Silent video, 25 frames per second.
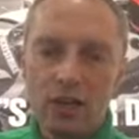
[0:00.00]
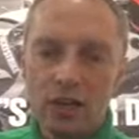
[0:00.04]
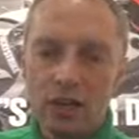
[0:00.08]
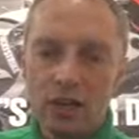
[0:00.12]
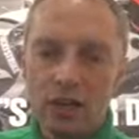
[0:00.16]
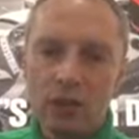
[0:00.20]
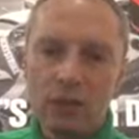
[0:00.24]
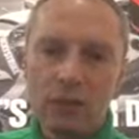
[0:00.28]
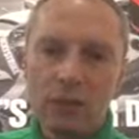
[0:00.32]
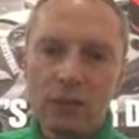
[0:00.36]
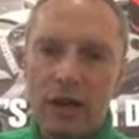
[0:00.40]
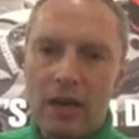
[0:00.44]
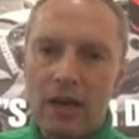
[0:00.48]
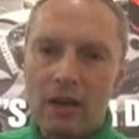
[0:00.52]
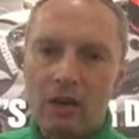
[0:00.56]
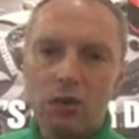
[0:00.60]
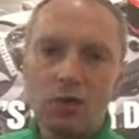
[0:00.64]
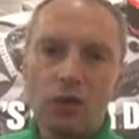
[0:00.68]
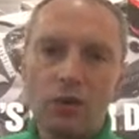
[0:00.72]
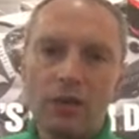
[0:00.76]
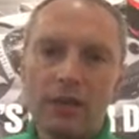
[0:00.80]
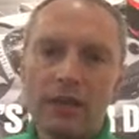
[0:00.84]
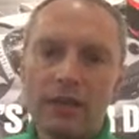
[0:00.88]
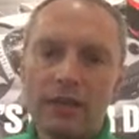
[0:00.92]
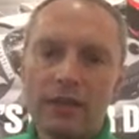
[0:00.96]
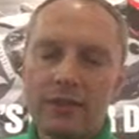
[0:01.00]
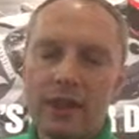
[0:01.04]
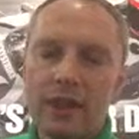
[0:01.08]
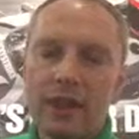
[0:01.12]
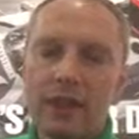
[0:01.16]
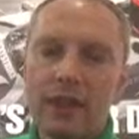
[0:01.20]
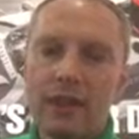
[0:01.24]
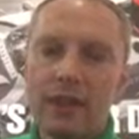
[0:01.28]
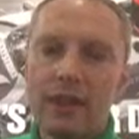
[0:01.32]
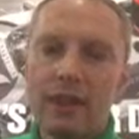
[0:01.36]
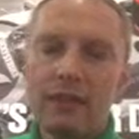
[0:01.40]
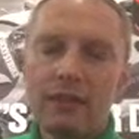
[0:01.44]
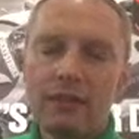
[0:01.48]
goodie bag already
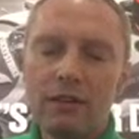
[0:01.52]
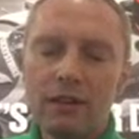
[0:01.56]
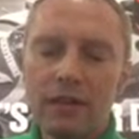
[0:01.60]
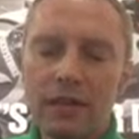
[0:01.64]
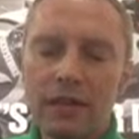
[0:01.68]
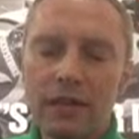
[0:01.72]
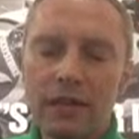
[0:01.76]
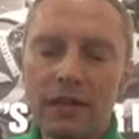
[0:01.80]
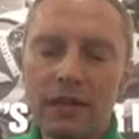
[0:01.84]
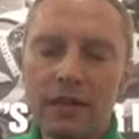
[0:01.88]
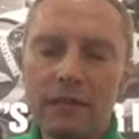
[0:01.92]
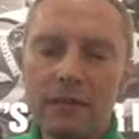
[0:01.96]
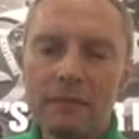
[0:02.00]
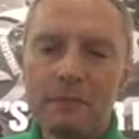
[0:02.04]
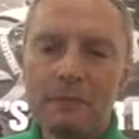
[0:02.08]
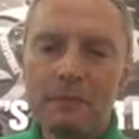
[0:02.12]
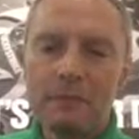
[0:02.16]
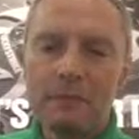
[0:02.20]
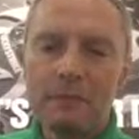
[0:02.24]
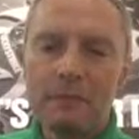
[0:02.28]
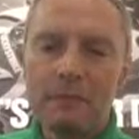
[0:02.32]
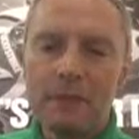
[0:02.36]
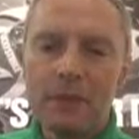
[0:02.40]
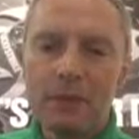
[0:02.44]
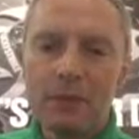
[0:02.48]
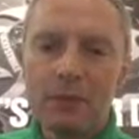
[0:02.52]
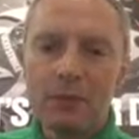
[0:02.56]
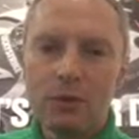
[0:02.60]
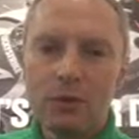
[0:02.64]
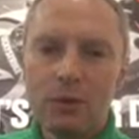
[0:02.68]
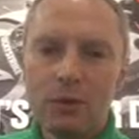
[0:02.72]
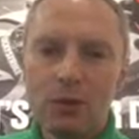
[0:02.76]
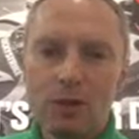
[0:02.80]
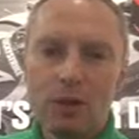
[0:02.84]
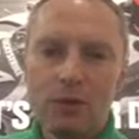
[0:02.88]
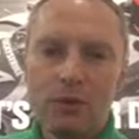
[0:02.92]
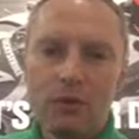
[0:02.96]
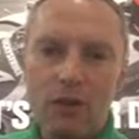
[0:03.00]
there, with
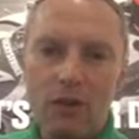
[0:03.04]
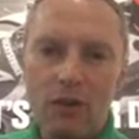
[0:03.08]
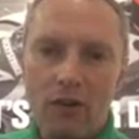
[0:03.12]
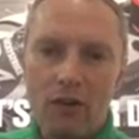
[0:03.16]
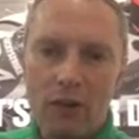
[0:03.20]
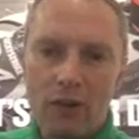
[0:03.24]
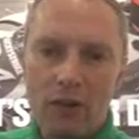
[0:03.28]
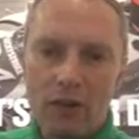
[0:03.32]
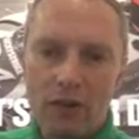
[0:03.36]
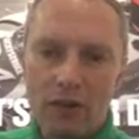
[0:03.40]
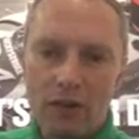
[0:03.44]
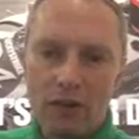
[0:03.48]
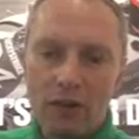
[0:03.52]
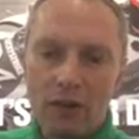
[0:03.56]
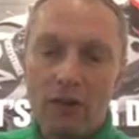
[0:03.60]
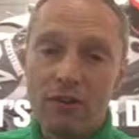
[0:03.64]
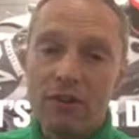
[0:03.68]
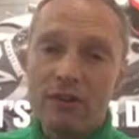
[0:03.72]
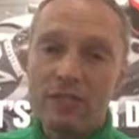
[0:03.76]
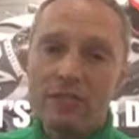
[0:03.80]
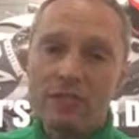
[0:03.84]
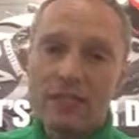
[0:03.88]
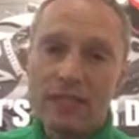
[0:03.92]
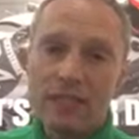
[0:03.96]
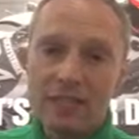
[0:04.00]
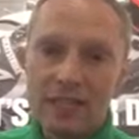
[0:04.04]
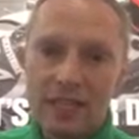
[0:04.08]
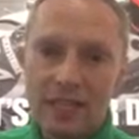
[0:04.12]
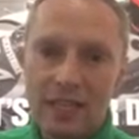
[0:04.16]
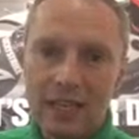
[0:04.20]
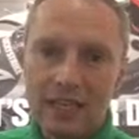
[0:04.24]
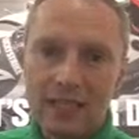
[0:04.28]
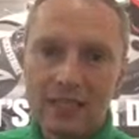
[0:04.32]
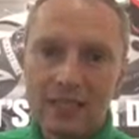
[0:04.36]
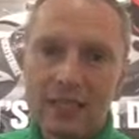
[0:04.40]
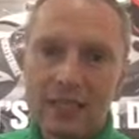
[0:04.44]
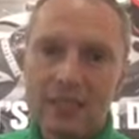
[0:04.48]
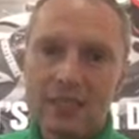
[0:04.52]
all of our RST
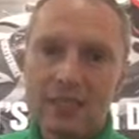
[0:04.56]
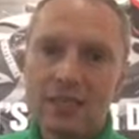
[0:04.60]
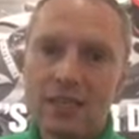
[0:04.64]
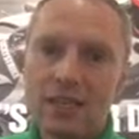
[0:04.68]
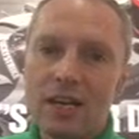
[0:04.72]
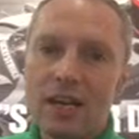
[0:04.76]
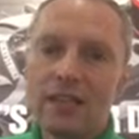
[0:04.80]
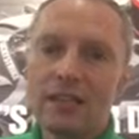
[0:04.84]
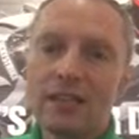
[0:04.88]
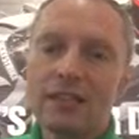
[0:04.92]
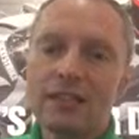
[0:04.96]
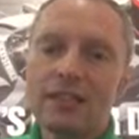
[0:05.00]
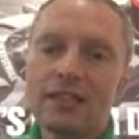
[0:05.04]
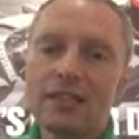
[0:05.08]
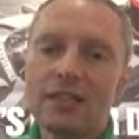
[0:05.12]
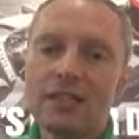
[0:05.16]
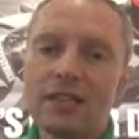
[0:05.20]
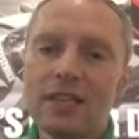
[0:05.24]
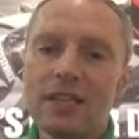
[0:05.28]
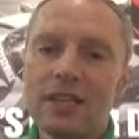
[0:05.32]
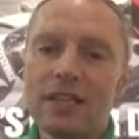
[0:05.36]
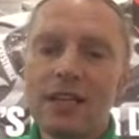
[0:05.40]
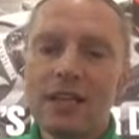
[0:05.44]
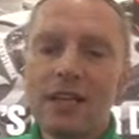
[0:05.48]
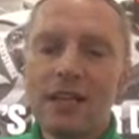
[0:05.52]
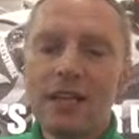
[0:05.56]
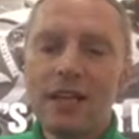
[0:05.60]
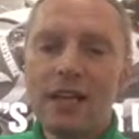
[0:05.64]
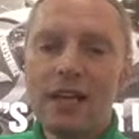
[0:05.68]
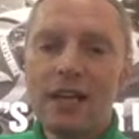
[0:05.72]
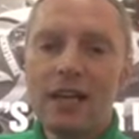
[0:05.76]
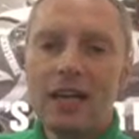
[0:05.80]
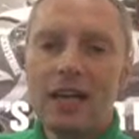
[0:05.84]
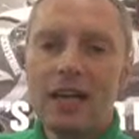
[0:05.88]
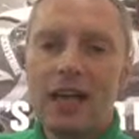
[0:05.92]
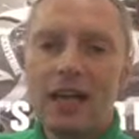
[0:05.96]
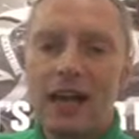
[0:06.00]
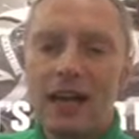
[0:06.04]
kit inside it,
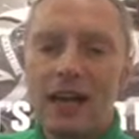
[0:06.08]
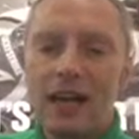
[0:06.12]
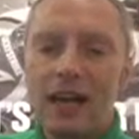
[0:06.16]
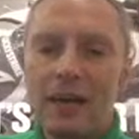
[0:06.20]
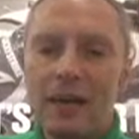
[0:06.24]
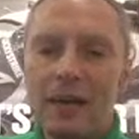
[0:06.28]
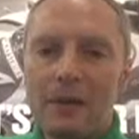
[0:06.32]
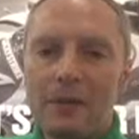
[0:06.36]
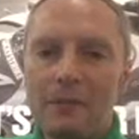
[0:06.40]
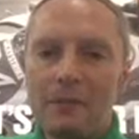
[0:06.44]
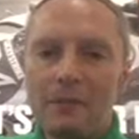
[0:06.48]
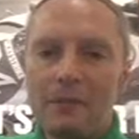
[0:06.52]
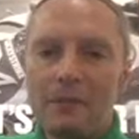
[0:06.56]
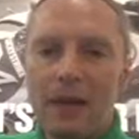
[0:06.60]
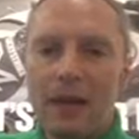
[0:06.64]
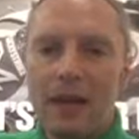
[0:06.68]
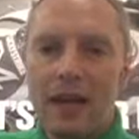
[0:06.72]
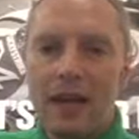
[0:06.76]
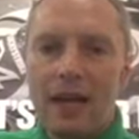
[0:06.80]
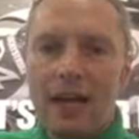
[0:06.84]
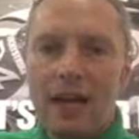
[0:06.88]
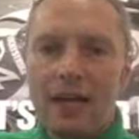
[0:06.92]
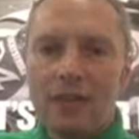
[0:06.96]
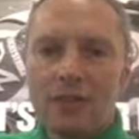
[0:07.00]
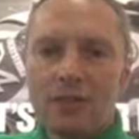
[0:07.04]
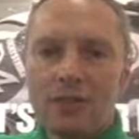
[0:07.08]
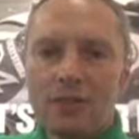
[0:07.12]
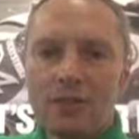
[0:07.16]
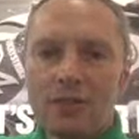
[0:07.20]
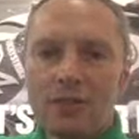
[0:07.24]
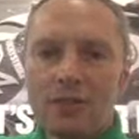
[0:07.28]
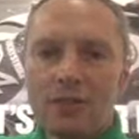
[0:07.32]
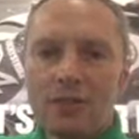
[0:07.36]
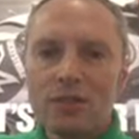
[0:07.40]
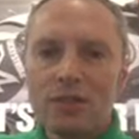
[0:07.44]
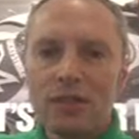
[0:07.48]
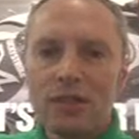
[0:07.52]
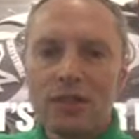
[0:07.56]

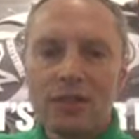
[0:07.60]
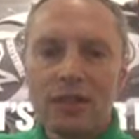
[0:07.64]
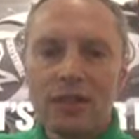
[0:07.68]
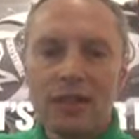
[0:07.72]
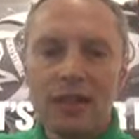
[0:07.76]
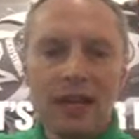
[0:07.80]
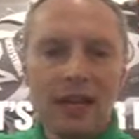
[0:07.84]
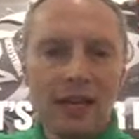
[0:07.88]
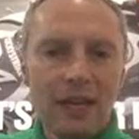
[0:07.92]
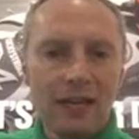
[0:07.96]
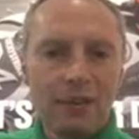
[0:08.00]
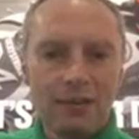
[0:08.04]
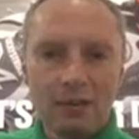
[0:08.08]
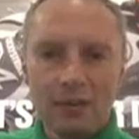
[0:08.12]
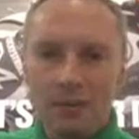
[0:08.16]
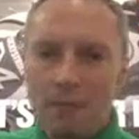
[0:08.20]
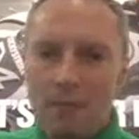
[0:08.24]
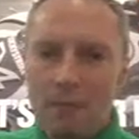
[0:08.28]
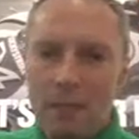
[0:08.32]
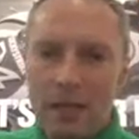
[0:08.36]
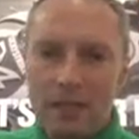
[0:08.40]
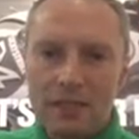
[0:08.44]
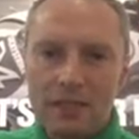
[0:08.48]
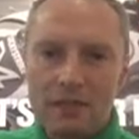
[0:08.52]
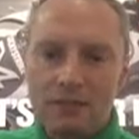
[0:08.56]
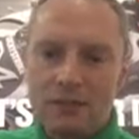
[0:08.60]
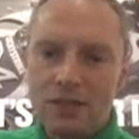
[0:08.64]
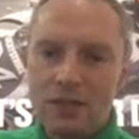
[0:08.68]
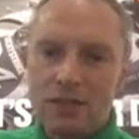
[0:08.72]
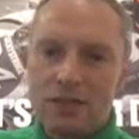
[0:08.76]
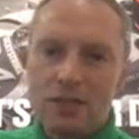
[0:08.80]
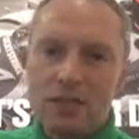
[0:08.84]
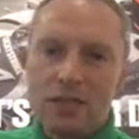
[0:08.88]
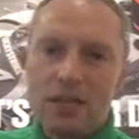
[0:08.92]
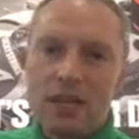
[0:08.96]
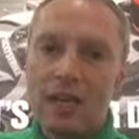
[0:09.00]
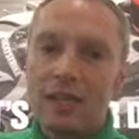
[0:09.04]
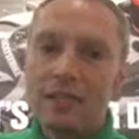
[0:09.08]
and yeah, it was a massive
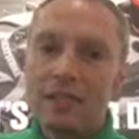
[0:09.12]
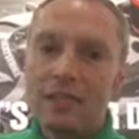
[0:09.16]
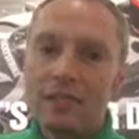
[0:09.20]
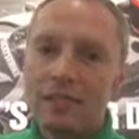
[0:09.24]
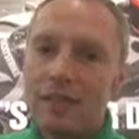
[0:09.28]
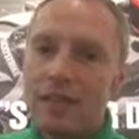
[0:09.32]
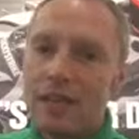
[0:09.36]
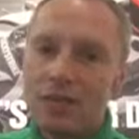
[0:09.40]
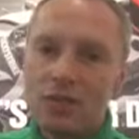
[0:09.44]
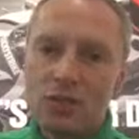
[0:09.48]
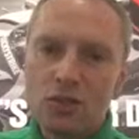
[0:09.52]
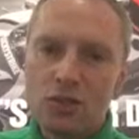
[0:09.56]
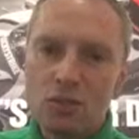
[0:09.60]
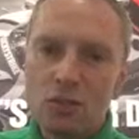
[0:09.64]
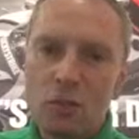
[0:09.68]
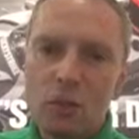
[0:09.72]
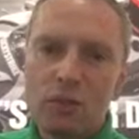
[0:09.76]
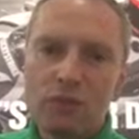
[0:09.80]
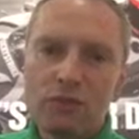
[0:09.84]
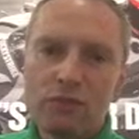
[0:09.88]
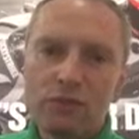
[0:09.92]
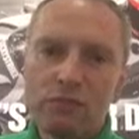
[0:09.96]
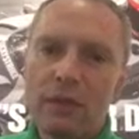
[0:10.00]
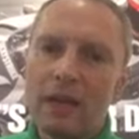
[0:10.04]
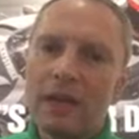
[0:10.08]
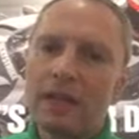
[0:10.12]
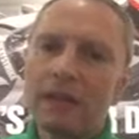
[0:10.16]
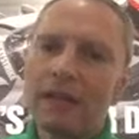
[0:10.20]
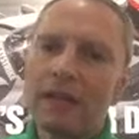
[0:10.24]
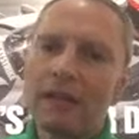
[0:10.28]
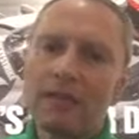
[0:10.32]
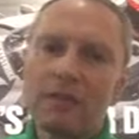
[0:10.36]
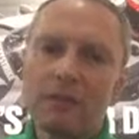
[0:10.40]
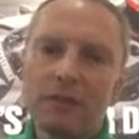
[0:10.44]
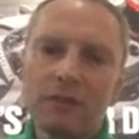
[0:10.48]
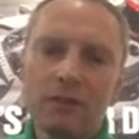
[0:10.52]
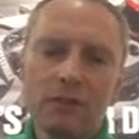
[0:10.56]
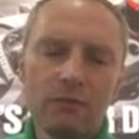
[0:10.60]
success. So that's just one of
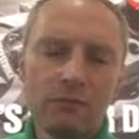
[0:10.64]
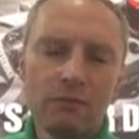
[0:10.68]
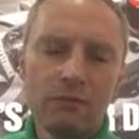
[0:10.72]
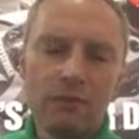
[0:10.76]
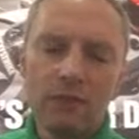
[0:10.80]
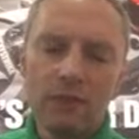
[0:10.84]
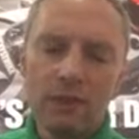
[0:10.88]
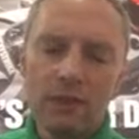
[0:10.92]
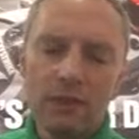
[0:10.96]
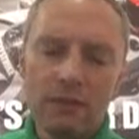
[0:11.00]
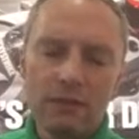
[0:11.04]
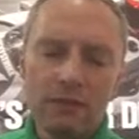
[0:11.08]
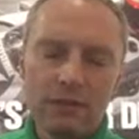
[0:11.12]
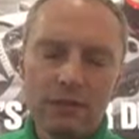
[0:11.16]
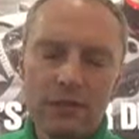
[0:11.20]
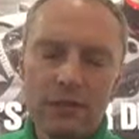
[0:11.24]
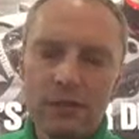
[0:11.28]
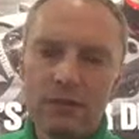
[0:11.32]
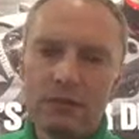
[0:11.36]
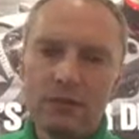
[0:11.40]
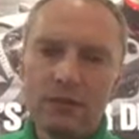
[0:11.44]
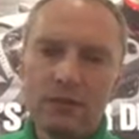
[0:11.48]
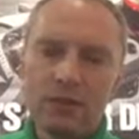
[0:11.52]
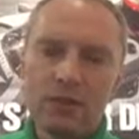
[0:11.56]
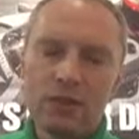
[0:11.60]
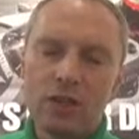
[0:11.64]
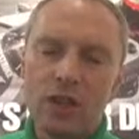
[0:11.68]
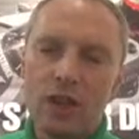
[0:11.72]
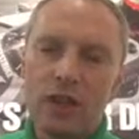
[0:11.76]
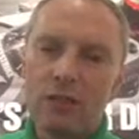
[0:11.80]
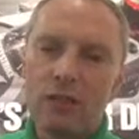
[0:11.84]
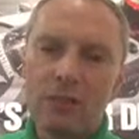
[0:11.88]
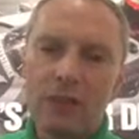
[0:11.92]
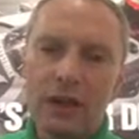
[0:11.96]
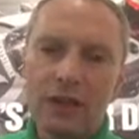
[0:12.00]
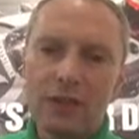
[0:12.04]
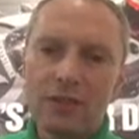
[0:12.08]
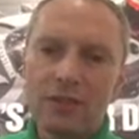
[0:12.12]
many. Even
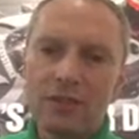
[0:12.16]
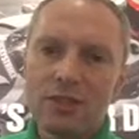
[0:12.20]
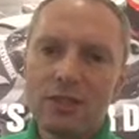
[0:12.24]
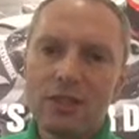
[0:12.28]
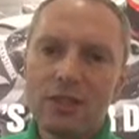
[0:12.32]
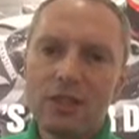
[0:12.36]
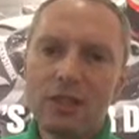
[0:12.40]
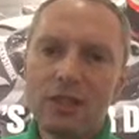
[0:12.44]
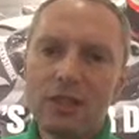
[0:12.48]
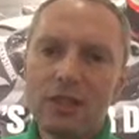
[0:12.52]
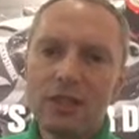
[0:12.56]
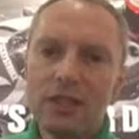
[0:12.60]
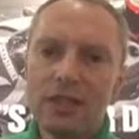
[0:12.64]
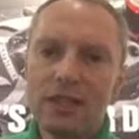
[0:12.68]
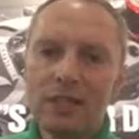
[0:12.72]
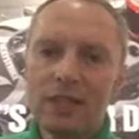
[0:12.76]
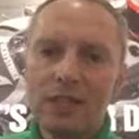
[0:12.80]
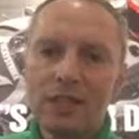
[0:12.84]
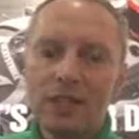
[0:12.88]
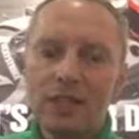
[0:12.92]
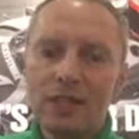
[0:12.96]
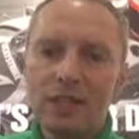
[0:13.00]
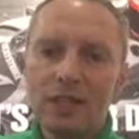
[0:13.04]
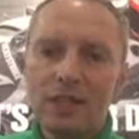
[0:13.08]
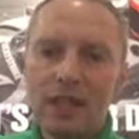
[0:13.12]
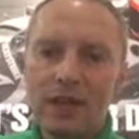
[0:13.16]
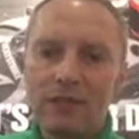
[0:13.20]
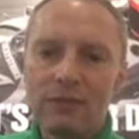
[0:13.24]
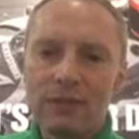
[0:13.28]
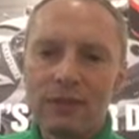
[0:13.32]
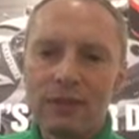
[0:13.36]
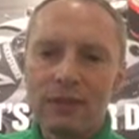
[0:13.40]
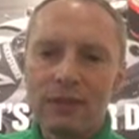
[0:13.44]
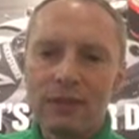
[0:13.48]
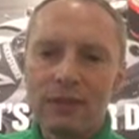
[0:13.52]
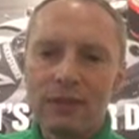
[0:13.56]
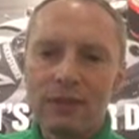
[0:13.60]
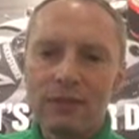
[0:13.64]
going back to just
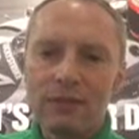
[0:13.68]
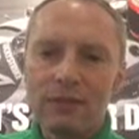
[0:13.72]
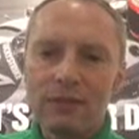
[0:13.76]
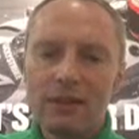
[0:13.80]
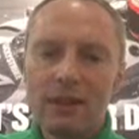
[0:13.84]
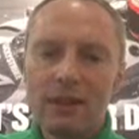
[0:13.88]
having